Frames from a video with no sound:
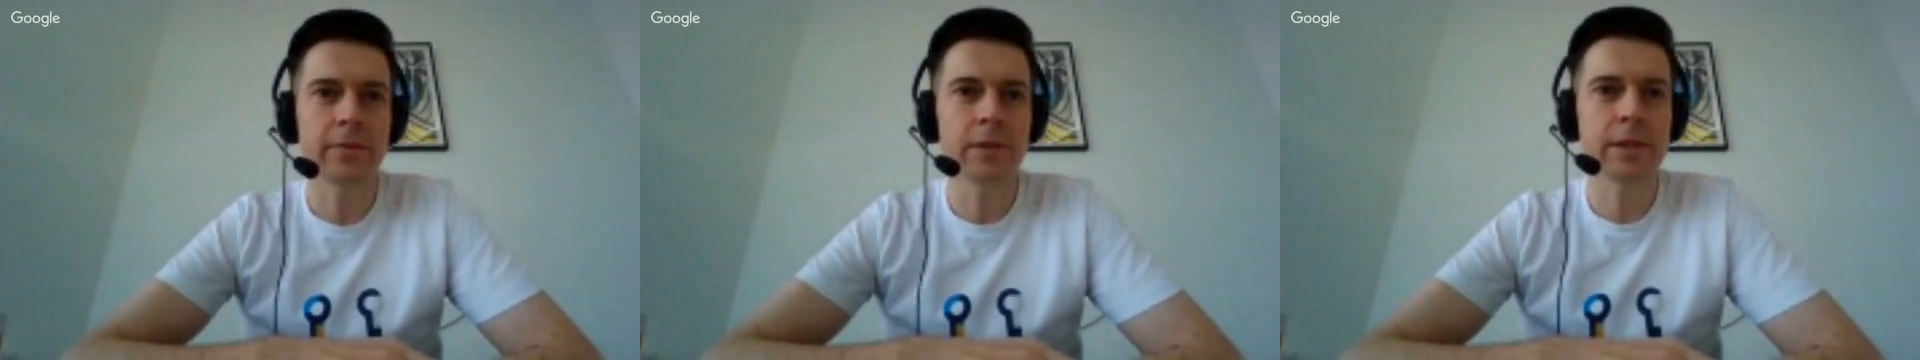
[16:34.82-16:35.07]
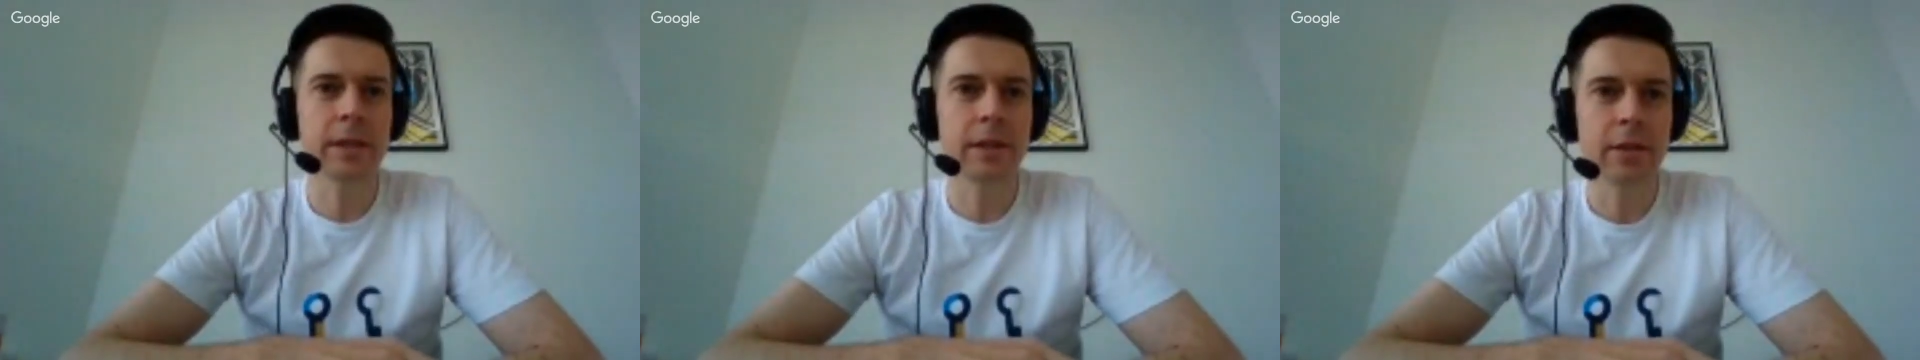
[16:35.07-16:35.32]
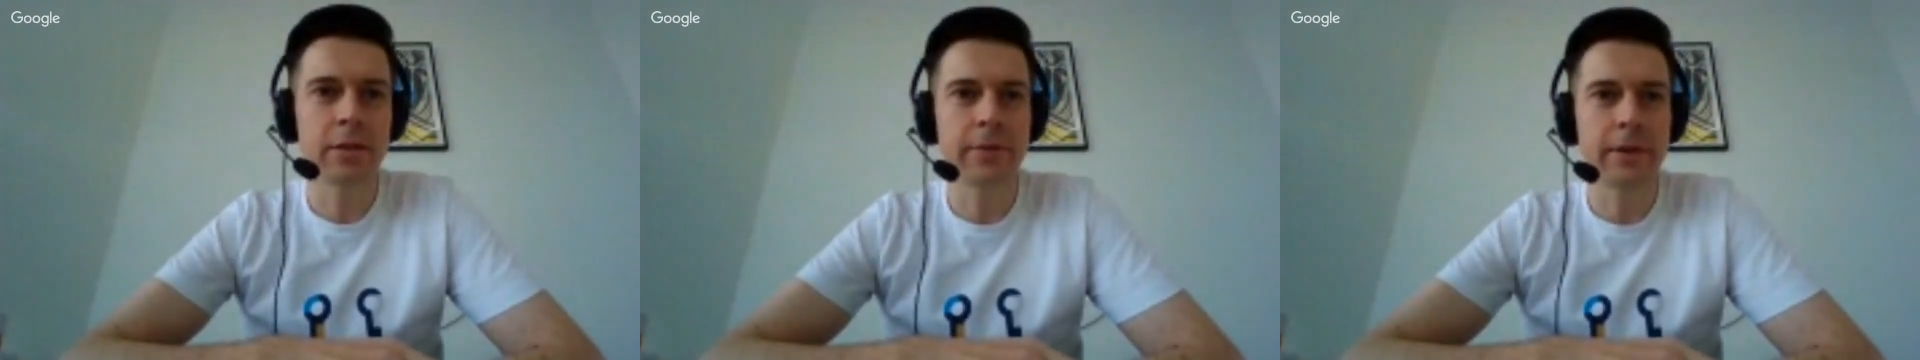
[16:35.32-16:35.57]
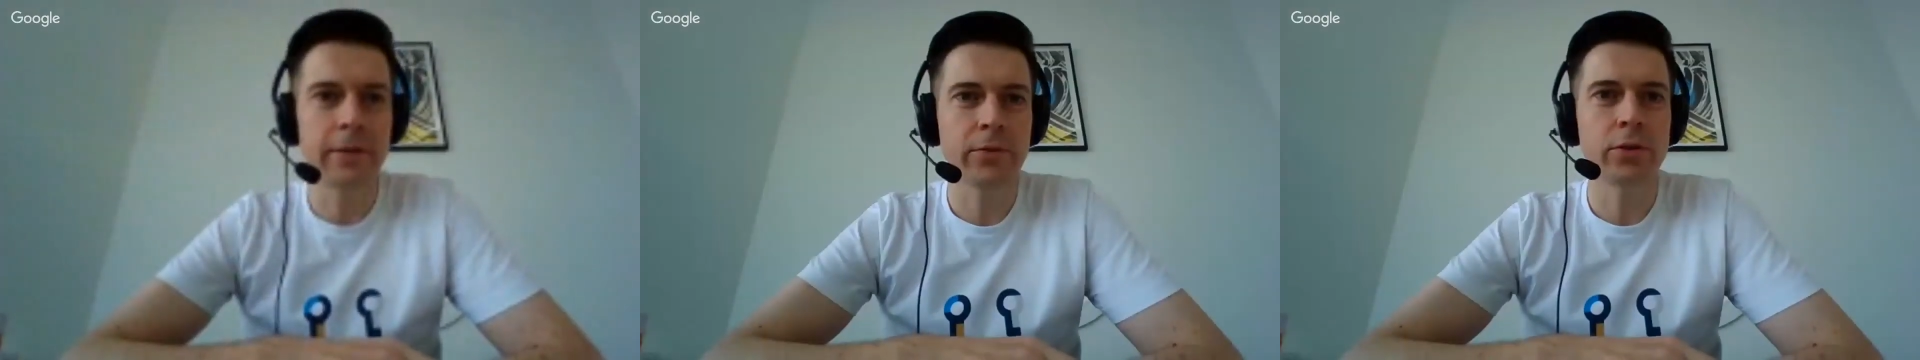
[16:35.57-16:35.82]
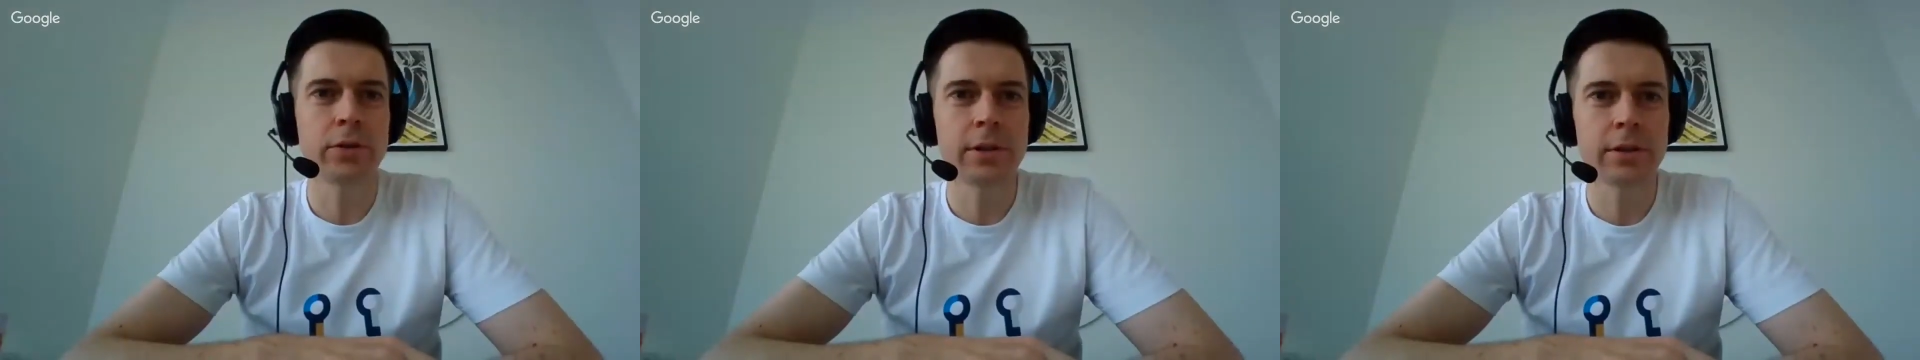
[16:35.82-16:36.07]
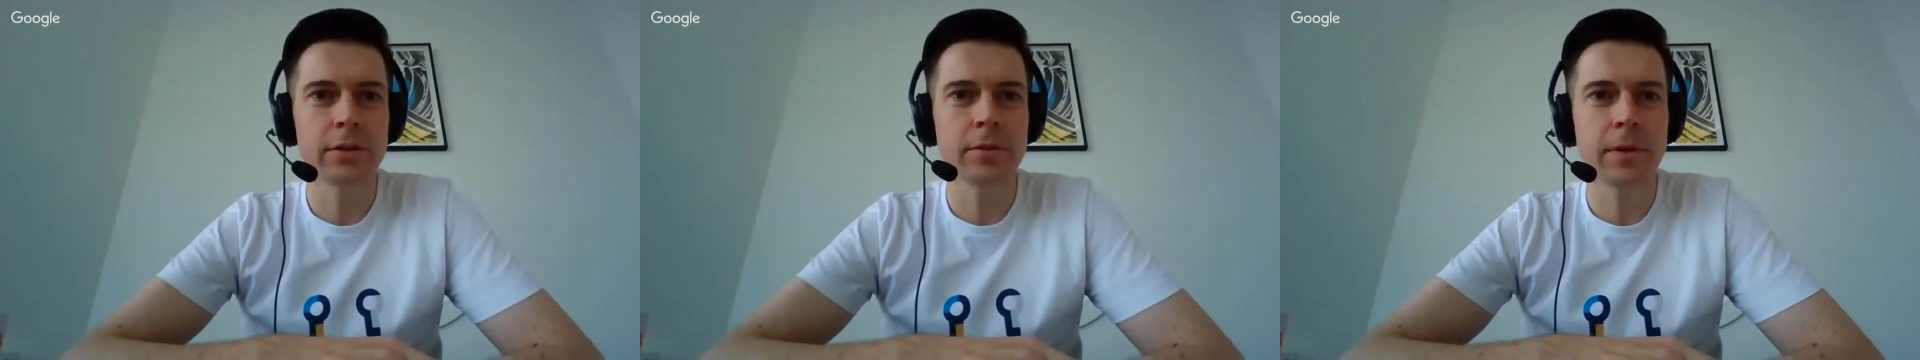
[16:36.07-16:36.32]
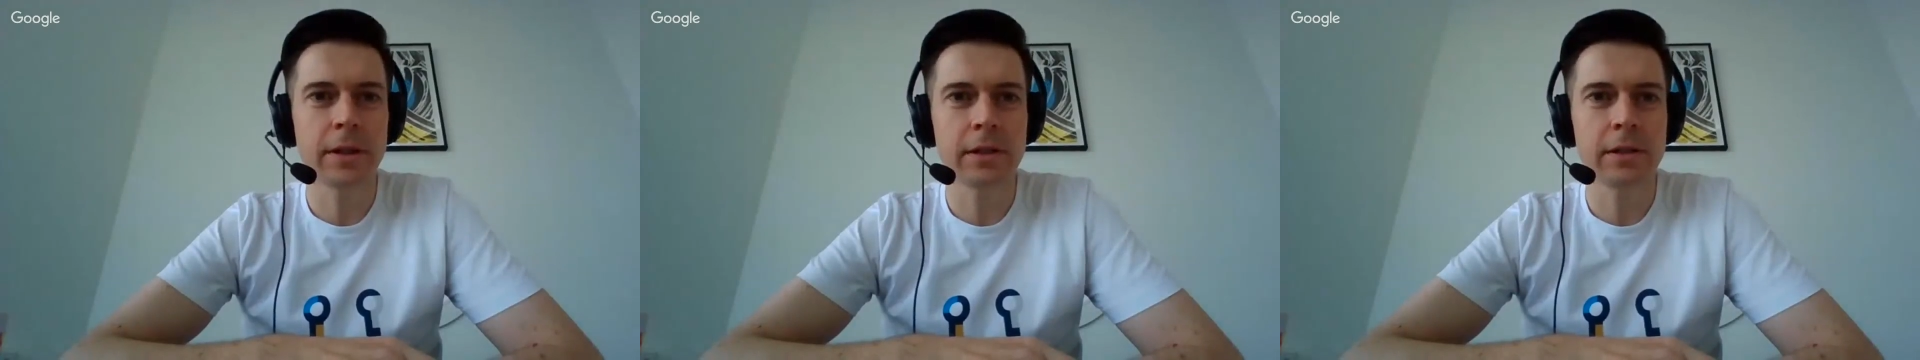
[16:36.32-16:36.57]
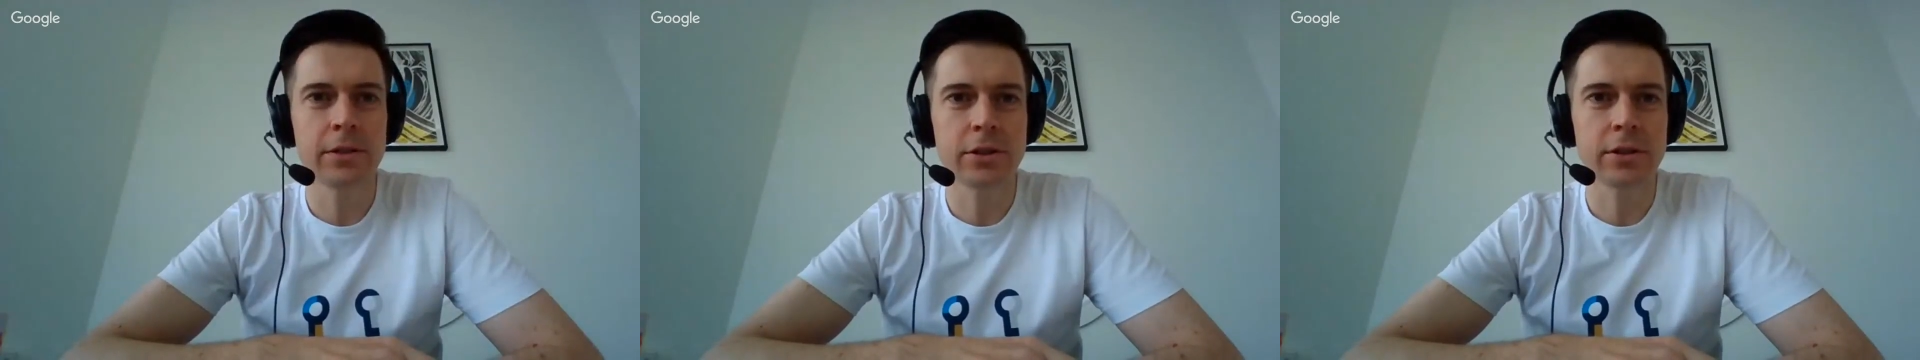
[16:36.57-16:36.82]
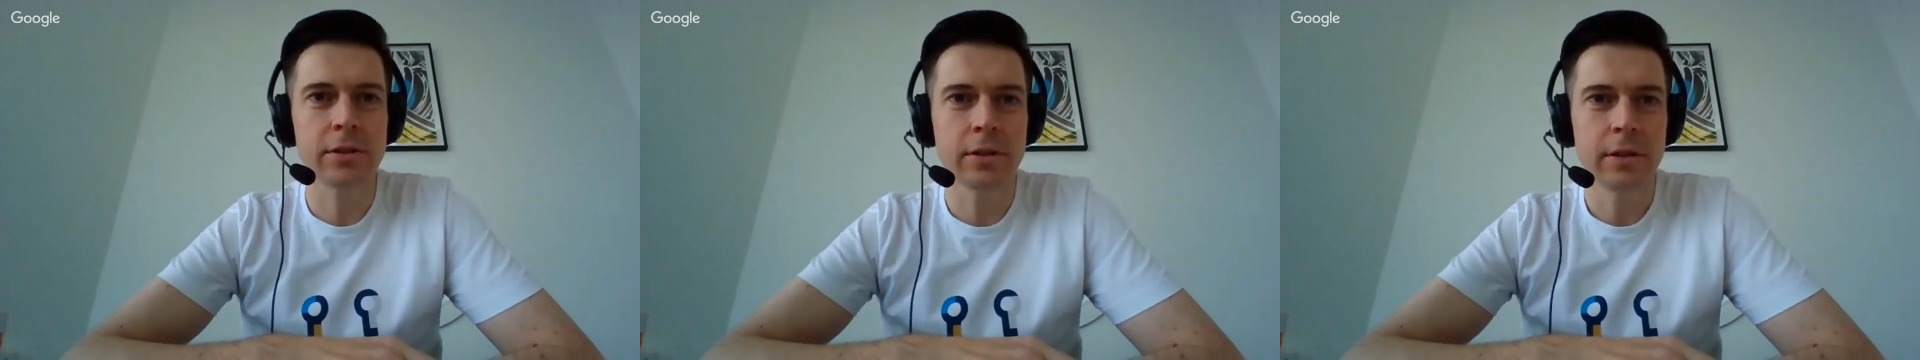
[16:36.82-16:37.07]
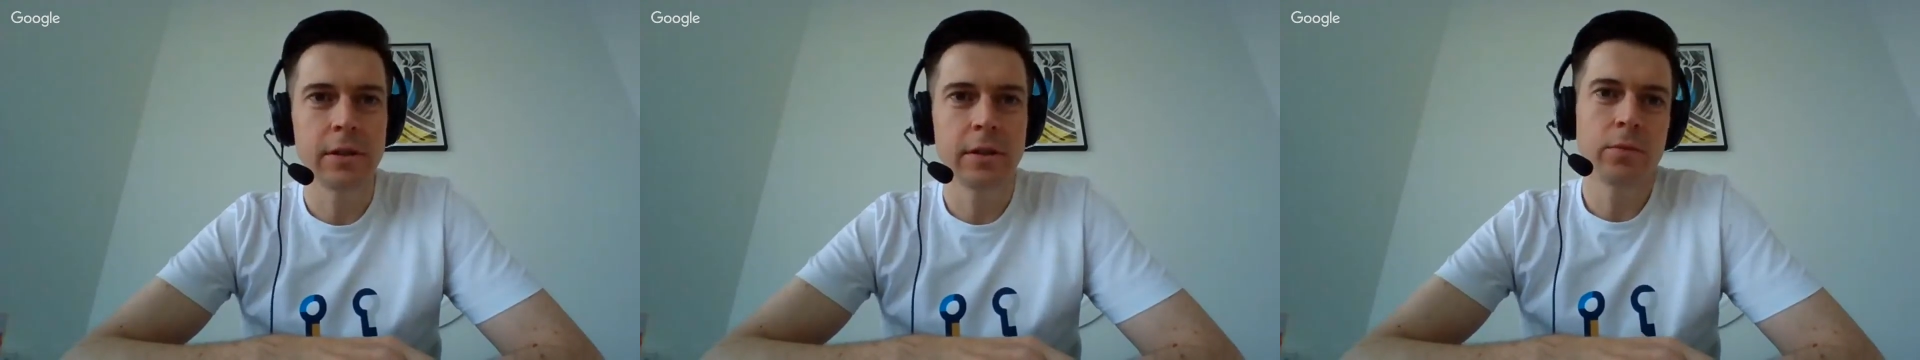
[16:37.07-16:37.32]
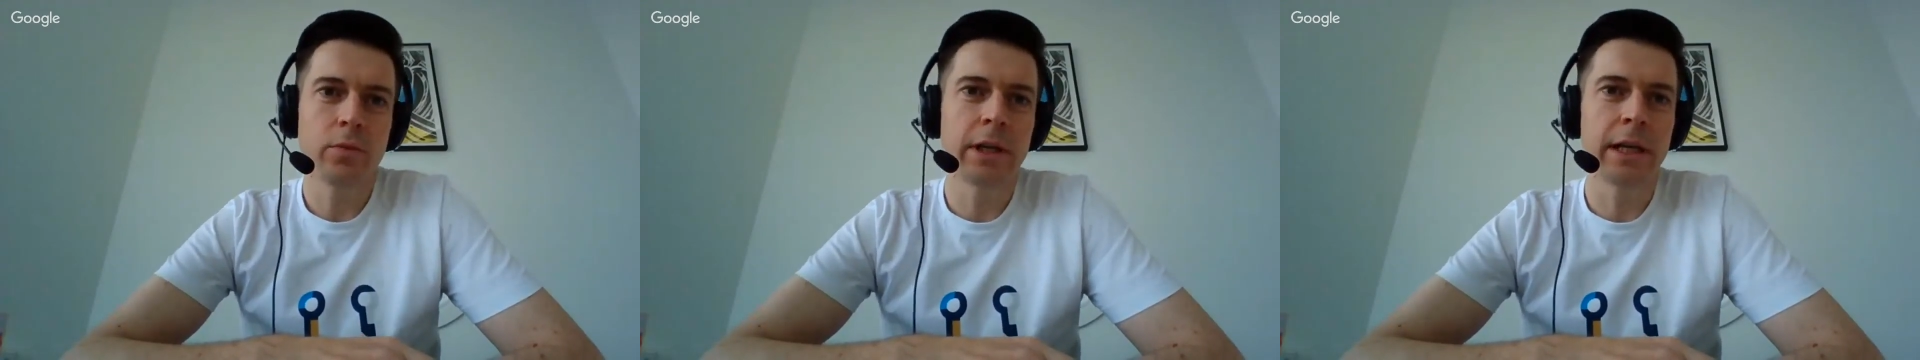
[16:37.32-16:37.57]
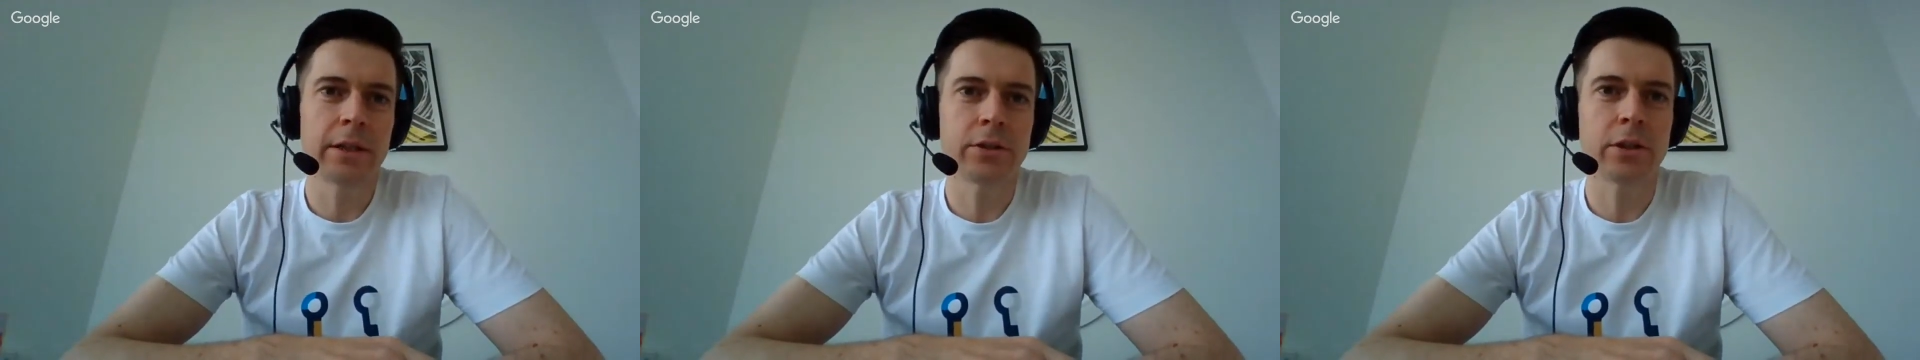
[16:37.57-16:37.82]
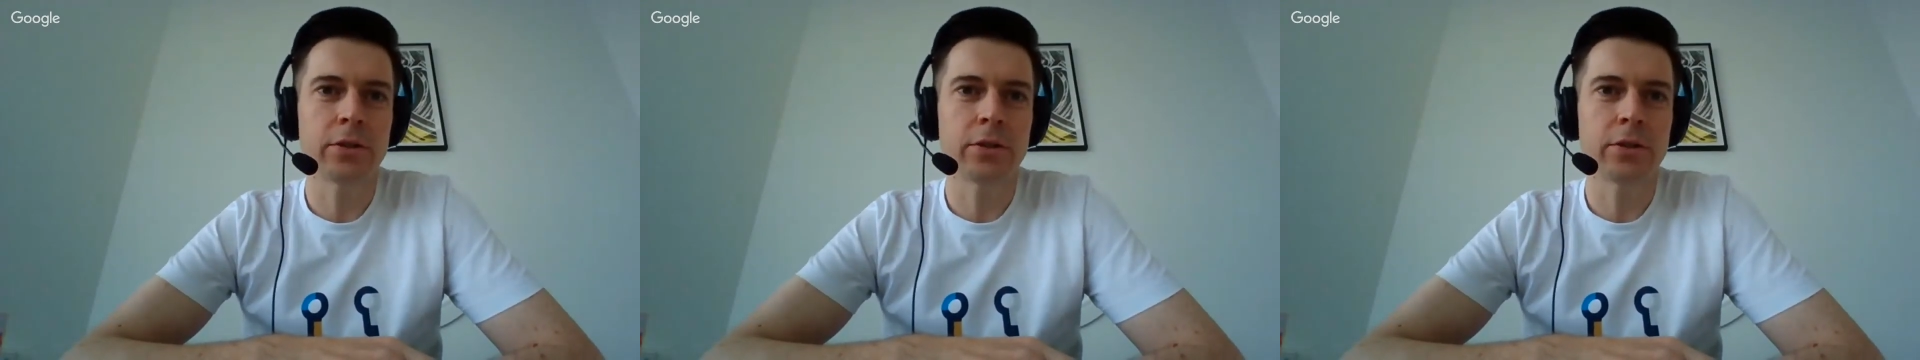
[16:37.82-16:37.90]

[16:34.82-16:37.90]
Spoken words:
to sit another 5 courses or something like that. Yeah. It's just one extra